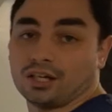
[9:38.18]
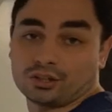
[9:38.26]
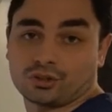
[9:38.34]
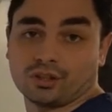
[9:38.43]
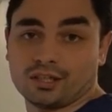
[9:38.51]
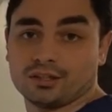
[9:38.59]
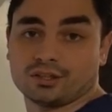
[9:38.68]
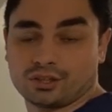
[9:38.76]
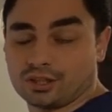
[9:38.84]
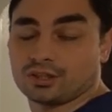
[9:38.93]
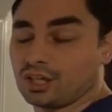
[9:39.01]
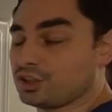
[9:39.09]
screen
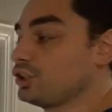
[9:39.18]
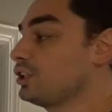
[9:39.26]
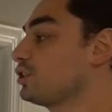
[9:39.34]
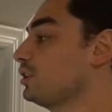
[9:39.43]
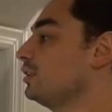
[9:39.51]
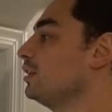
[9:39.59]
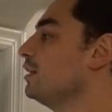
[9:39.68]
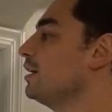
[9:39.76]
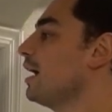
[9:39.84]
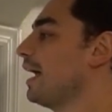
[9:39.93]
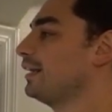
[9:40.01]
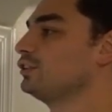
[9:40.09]
edition, a touch edition,
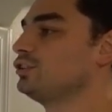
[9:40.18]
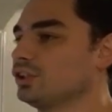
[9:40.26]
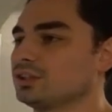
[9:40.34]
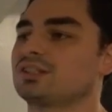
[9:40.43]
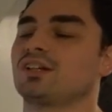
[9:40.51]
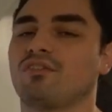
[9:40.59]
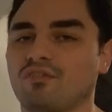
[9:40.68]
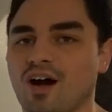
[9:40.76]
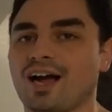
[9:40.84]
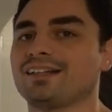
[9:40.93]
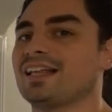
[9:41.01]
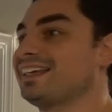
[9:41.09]
and just to
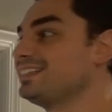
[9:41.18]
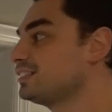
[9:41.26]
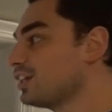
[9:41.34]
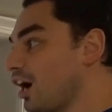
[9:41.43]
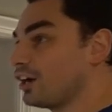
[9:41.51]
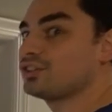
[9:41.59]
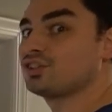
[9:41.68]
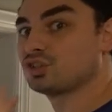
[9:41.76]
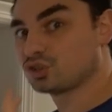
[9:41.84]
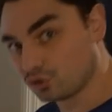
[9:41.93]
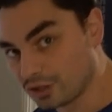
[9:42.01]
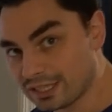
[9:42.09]
find a touch
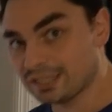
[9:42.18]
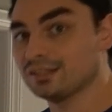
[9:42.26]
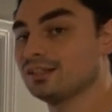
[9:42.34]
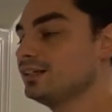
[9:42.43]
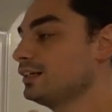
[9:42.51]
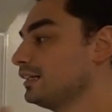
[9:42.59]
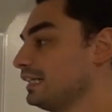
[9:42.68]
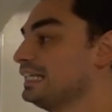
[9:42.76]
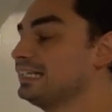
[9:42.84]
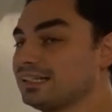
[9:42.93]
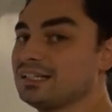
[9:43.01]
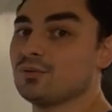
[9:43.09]
screen
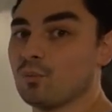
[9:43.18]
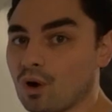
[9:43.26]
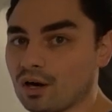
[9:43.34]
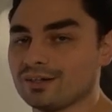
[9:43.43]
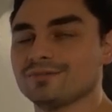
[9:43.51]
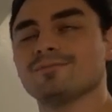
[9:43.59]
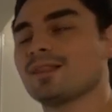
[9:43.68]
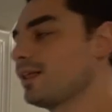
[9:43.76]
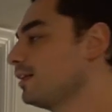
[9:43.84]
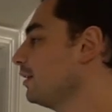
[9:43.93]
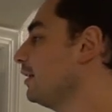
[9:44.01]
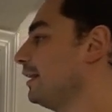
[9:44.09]
Elite One,
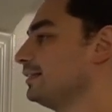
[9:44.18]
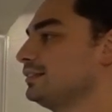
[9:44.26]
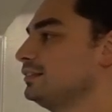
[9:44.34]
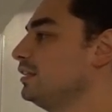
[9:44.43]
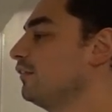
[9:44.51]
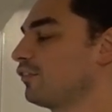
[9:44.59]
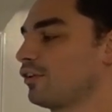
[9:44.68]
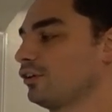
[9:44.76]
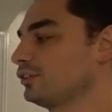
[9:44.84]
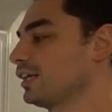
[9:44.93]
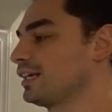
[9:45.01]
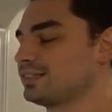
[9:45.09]
it's
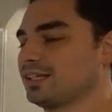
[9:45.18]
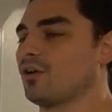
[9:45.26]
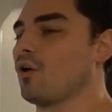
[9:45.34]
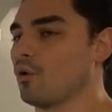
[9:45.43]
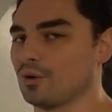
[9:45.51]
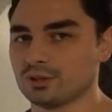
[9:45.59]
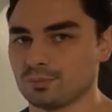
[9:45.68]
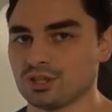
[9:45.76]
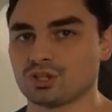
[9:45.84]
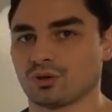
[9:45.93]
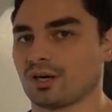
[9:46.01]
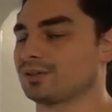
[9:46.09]
difficult. Like I said, always be
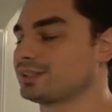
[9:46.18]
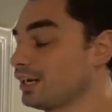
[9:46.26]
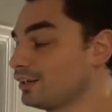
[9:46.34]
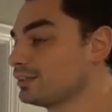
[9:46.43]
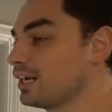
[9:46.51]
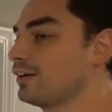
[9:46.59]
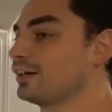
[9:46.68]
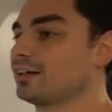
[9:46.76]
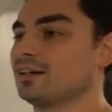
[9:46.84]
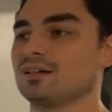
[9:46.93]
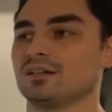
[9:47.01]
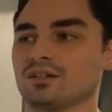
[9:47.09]
sure. And I was telling Derek,
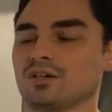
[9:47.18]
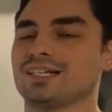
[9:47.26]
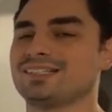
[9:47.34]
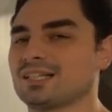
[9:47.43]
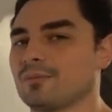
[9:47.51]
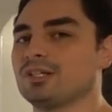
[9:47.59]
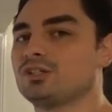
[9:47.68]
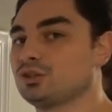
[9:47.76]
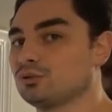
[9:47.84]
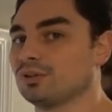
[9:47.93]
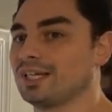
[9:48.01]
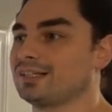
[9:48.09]
you know, he sent me
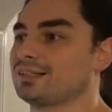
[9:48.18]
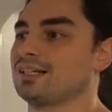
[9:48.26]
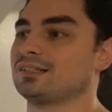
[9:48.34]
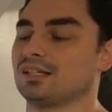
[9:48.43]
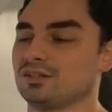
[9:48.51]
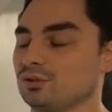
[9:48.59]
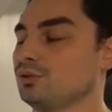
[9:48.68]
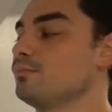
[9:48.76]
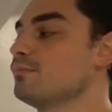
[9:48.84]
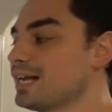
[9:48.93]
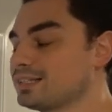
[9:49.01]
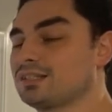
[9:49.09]
two links and I said, dude,
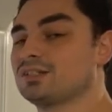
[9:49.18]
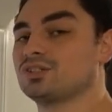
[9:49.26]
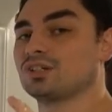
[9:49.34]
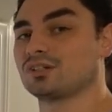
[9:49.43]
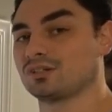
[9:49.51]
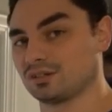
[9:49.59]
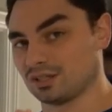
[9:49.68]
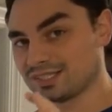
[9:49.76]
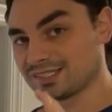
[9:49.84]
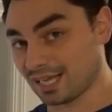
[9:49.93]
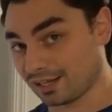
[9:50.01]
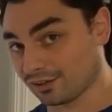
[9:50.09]
message the, the
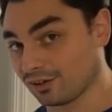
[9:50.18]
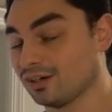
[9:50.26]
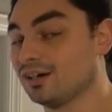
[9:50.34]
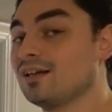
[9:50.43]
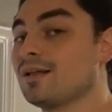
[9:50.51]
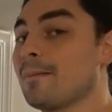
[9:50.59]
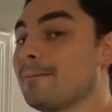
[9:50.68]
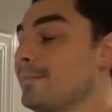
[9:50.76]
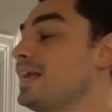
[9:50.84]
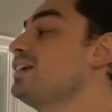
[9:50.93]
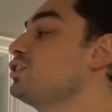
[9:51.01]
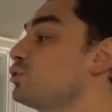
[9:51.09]
seller,
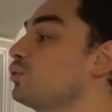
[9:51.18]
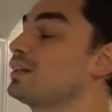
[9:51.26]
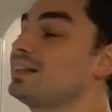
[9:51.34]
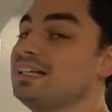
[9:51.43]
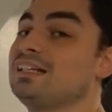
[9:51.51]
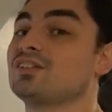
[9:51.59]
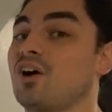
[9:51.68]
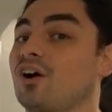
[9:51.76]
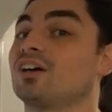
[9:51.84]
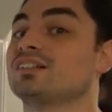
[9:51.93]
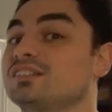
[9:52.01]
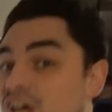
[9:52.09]
make sure these
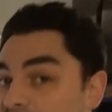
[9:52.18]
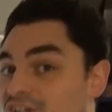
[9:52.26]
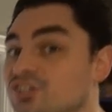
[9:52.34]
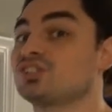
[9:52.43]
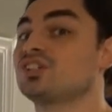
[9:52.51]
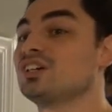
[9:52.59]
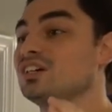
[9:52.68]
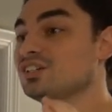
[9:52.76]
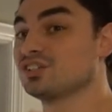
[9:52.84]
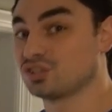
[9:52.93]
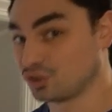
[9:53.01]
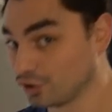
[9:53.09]
are touch
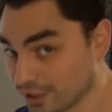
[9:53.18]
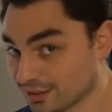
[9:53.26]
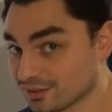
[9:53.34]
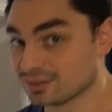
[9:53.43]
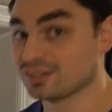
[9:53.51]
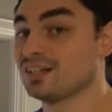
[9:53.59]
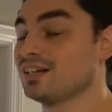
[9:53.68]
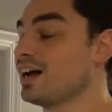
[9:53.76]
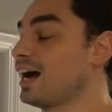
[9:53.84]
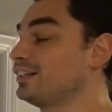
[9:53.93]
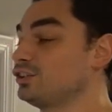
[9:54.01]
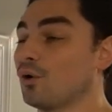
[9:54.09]
screens.
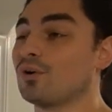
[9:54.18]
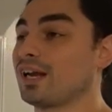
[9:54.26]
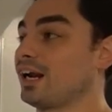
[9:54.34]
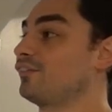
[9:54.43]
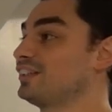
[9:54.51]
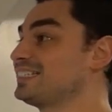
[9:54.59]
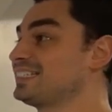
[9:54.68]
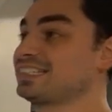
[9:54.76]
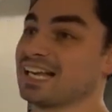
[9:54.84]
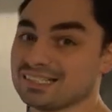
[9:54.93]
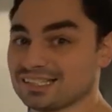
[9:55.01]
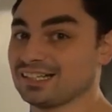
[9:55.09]
I don't care if it
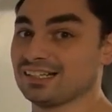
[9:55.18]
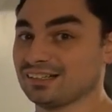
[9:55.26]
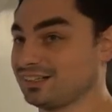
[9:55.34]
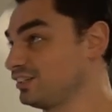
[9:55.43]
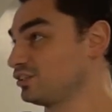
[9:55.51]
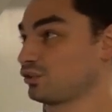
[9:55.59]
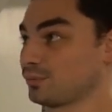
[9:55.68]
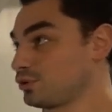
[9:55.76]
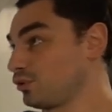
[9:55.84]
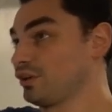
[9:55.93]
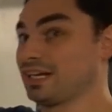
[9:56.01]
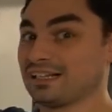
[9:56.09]
says it in the
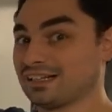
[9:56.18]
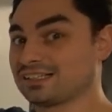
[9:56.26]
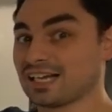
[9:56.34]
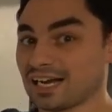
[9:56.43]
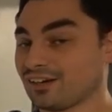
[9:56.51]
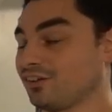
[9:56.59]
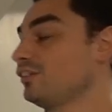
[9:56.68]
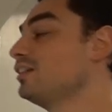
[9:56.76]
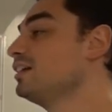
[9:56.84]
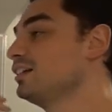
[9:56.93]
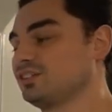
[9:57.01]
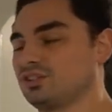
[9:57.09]
description or in the title.
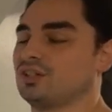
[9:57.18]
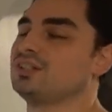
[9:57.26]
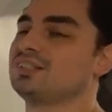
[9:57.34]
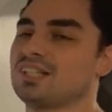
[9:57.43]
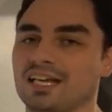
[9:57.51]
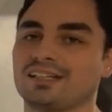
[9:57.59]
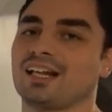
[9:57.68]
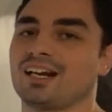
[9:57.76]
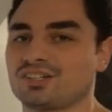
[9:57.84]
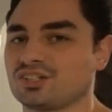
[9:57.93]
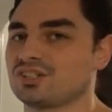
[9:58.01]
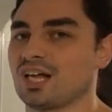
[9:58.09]
Just take that
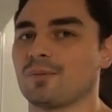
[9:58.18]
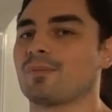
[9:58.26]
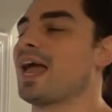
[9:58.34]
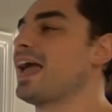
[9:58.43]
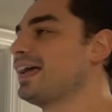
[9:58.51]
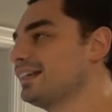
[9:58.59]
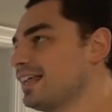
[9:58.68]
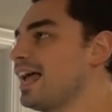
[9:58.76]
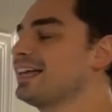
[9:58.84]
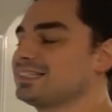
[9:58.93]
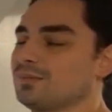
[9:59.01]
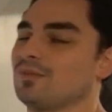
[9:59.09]
extra step and
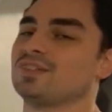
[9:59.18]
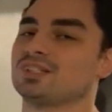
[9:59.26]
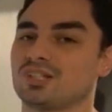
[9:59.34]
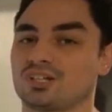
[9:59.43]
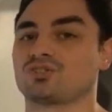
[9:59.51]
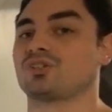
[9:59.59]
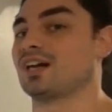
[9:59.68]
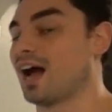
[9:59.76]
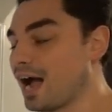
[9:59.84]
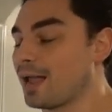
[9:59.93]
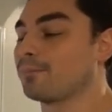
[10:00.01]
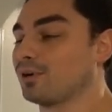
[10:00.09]
ask them if it's touchscreen.
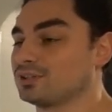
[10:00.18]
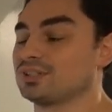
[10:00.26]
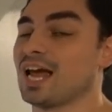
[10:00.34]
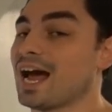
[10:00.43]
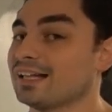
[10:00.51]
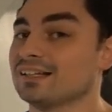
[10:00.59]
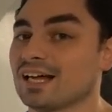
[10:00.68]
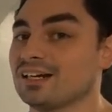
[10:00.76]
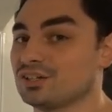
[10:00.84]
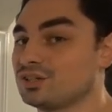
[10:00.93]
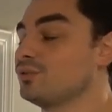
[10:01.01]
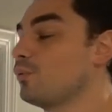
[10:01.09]
I personally had that
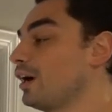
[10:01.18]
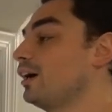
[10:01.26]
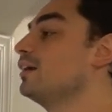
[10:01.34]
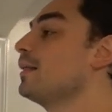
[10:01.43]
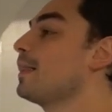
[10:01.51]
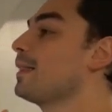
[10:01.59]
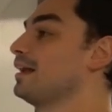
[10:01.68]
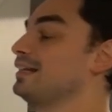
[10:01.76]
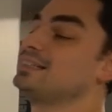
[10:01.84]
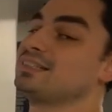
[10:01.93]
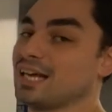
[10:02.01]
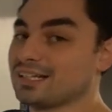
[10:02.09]
issue where
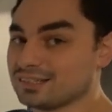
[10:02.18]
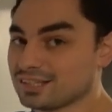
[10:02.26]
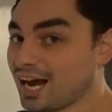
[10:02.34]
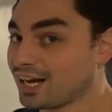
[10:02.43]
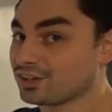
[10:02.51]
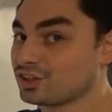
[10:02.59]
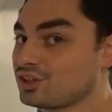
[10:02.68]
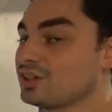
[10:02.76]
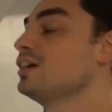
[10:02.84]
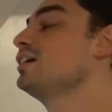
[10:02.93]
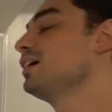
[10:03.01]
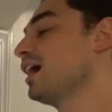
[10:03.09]
it said touch
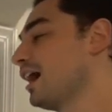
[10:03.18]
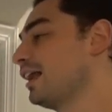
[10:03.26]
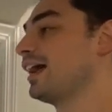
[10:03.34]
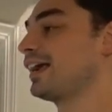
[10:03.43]
and